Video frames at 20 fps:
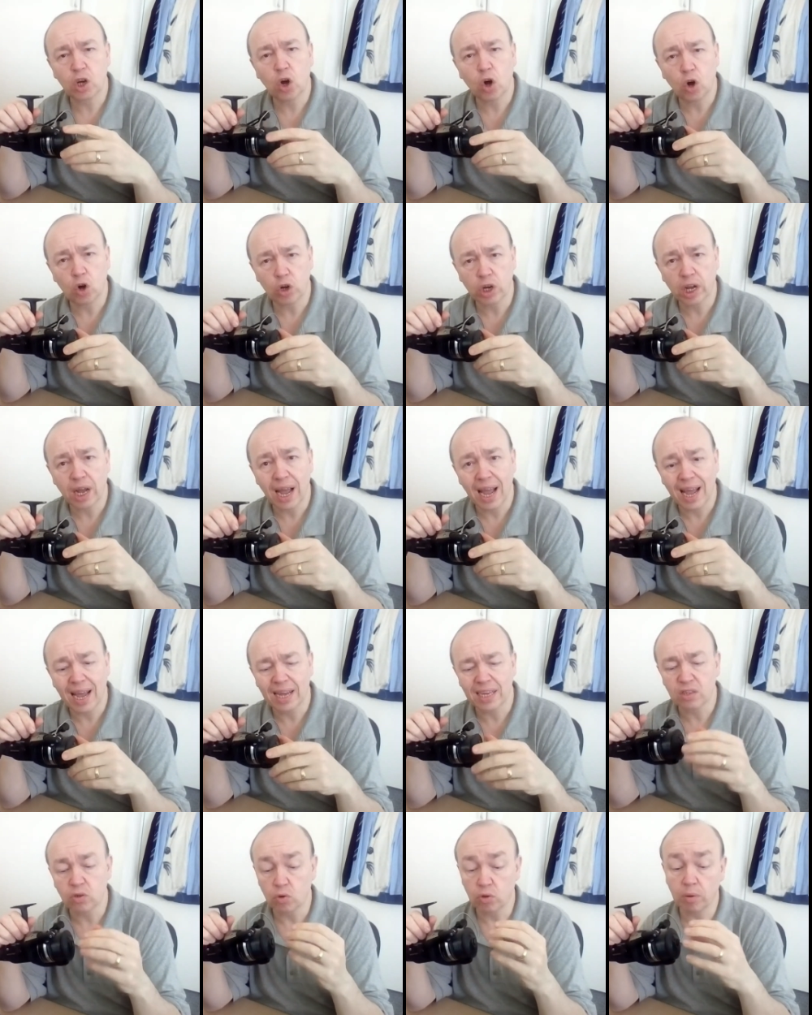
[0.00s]
cog
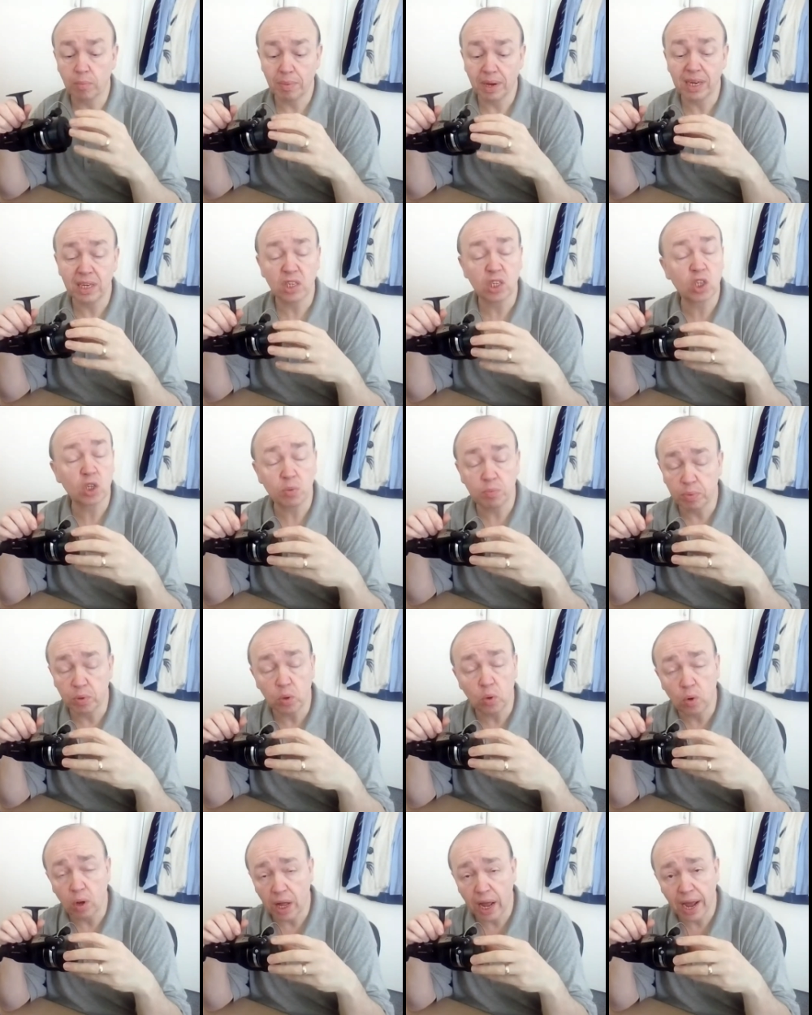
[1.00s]
has or the main
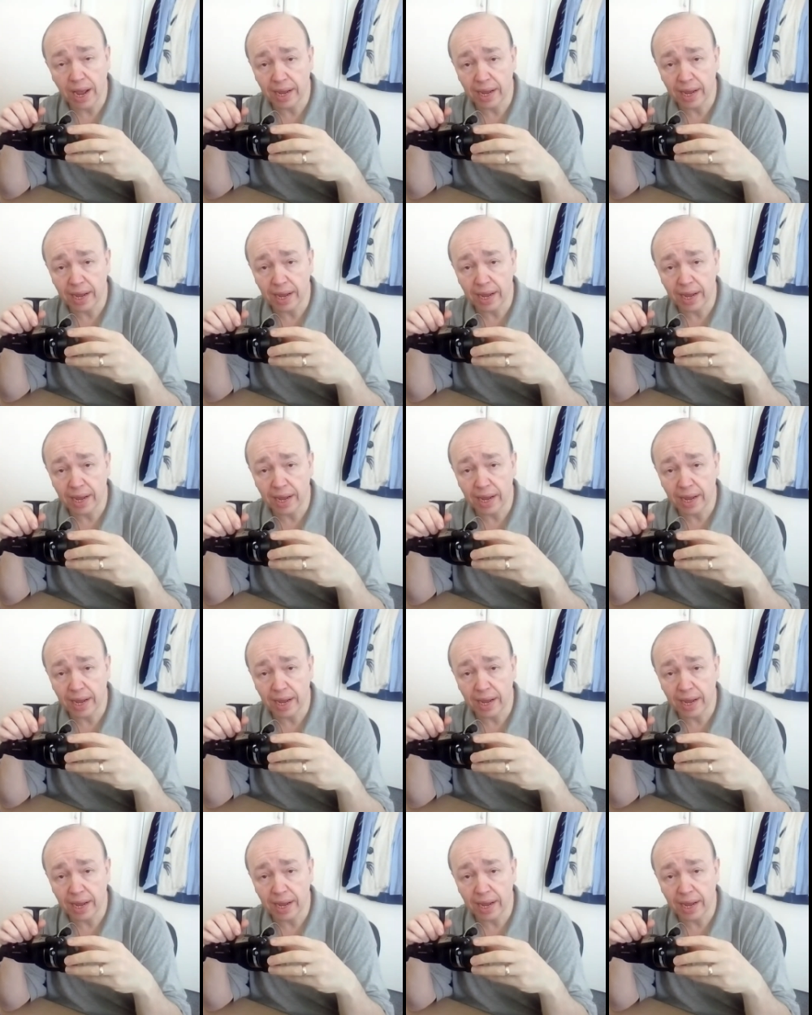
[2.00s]
spool